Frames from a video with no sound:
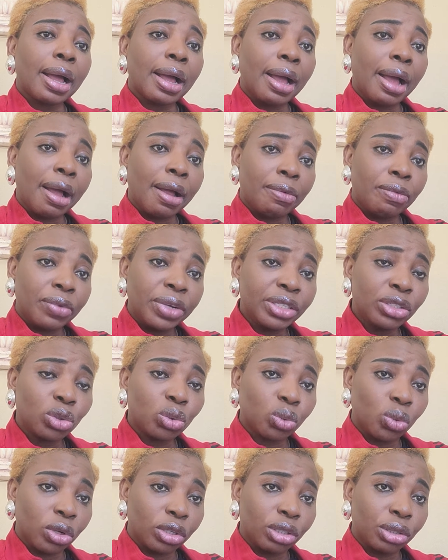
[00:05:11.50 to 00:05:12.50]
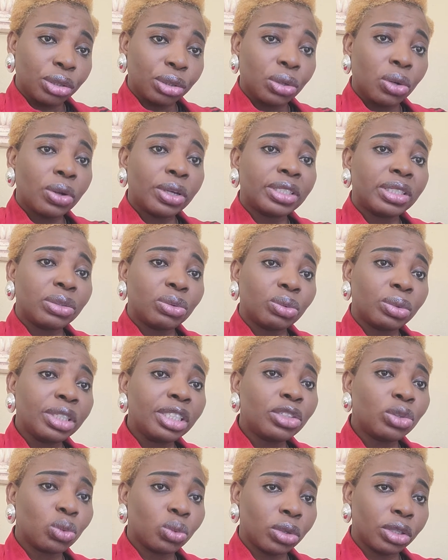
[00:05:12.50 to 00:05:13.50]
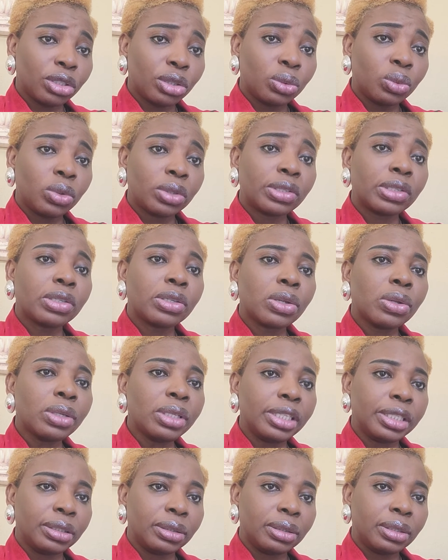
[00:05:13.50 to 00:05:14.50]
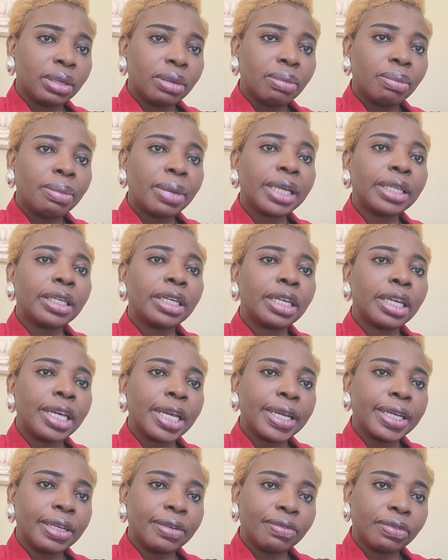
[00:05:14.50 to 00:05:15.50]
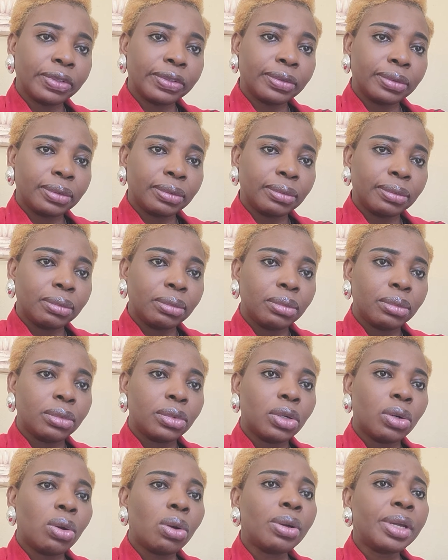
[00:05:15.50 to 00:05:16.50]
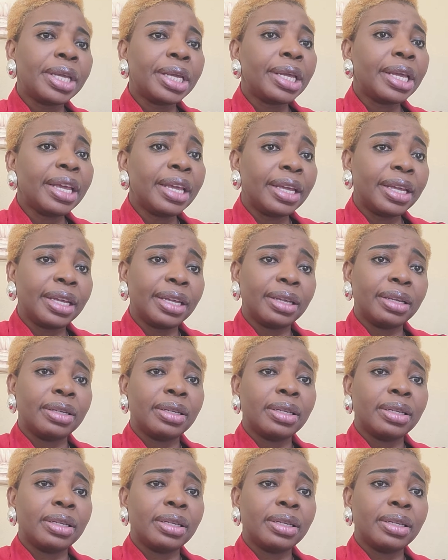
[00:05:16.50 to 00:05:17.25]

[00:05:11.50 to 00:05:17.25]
our wristwatch or his wristwatch was stolen by the caregiver. Okay,